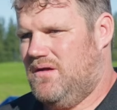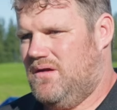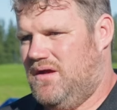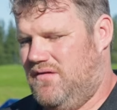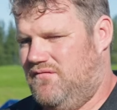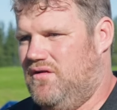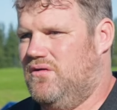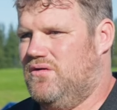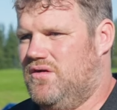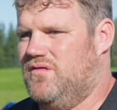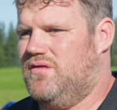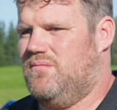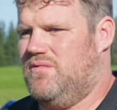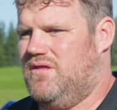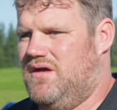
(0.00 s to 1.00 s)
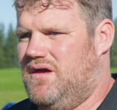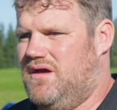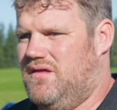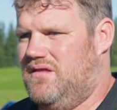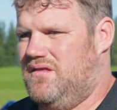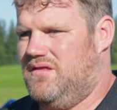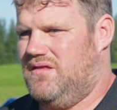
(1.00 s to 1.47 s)
have a look at them.
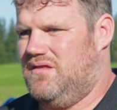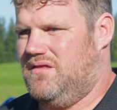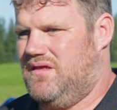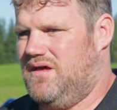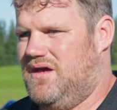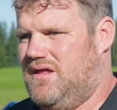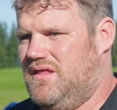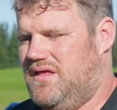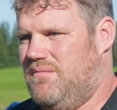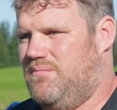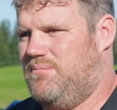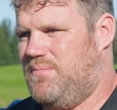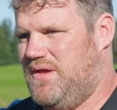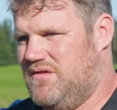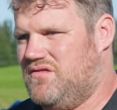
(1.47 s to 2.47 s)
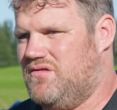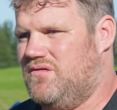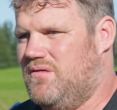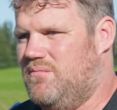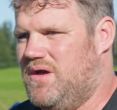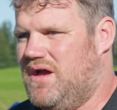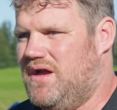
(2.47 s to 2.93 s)
They're, they're the best
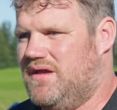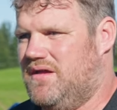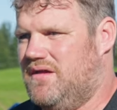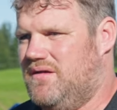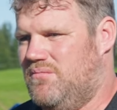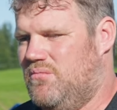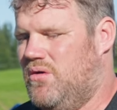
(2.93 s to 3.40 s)
on the market in